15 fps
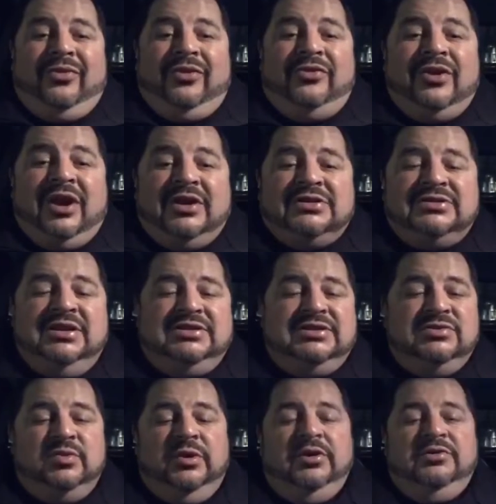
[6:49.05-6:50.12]
United
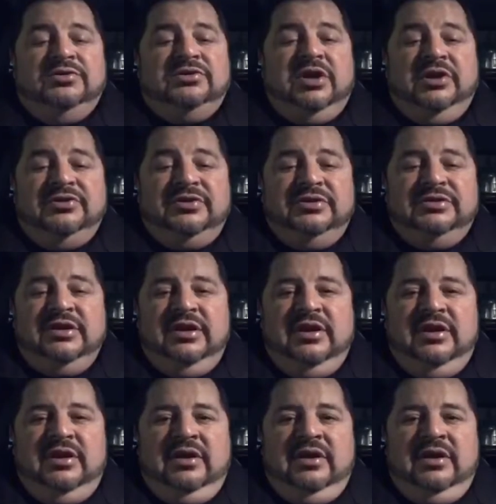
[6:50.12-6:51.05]
States is one of those countries.